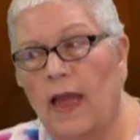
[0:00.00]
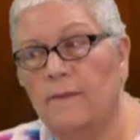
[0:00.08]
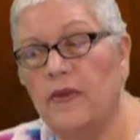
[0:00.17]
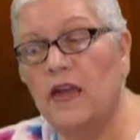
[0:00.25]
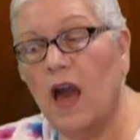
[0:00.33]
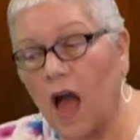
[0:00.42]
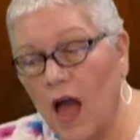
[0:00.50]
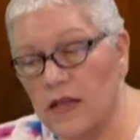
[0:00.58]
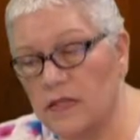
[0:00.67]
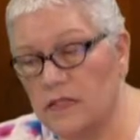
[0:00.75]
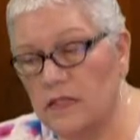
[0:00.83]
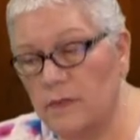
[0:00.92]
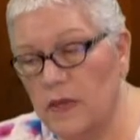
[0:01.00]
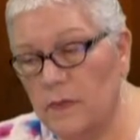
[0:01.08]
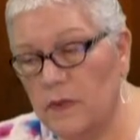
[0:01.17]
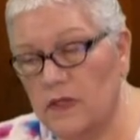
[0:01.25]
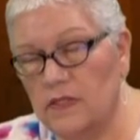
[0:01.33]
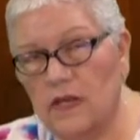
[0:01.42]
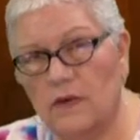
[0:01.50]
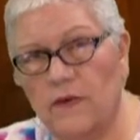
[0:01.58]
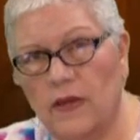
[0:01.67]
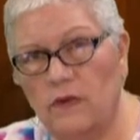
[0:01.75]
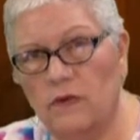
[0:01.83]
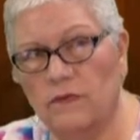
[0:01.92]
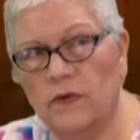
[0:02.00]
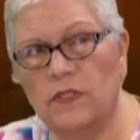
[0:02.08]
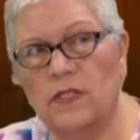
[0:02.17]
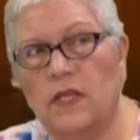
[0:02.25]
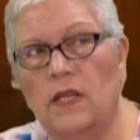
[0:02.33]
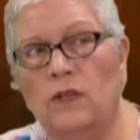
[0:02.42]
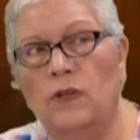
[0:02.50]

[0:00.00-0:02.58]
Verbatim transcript: and because the people at Adelphi University